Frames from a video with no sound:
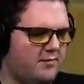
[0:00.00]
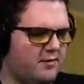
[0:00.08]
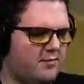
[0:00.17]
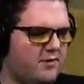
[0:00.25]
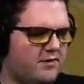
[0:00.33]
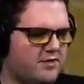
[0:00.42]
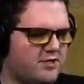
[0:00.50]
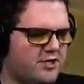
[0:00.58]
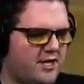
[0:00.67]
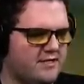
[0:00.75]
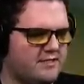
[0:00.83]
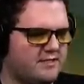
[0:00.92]
gonna put the
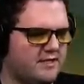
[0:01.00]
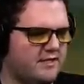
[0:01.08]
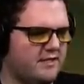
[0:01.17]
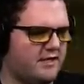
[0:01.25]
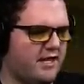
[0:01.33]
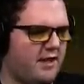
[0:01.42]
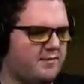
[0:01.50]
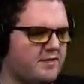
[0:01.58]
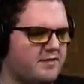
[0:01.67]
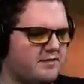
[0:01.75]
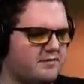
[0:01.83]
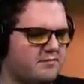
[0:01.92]
chests in the
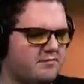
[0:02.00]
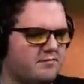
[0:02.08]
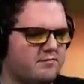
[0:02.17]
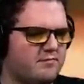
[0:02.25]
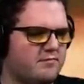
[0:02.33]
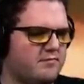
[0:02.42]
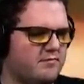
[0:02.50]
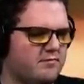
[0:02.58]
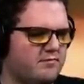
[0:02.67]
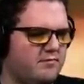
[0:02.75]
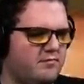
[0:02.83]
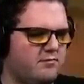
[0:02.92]
captain's
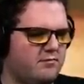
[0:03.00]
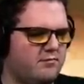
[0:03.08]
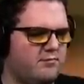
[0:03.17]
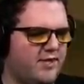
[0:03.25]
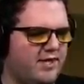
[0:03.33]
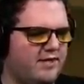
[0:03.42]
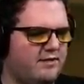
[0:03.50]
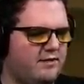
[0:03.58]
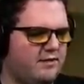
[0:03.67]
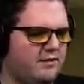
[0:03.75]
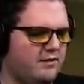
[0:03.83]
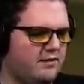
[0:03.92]
bed.
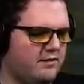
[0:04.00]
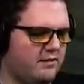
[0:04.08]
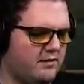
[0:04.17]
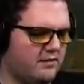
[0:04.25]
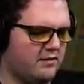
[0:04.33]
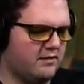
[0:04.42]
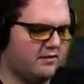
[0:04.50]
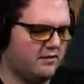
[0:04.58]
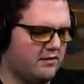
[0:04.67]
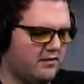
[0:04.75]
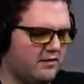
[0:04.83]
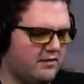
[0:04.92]

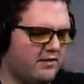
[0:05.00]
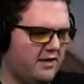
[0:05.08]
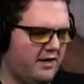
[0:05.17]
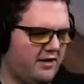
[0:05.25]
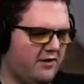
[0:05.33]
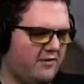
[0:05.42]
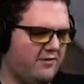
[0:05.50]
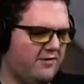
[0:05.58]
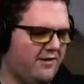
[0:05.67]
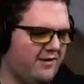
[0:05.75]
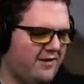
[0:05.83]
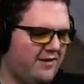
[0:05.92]
There you go.
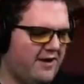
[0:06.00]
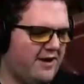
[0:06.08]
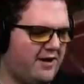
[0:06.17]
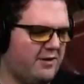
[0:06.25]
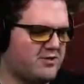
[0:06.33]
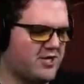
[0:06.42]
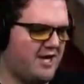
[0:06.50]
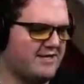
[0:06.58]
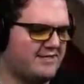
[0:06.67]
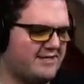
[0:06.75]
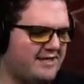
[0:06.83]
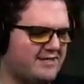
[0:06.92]
There you go,
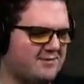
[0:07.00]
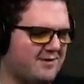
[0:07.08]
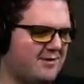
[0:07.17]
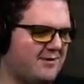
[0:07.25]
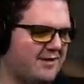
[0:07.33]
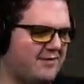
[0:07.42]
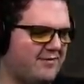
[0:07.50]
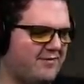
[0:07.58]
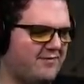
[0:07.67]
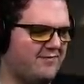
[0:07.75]
chest. That's where you live.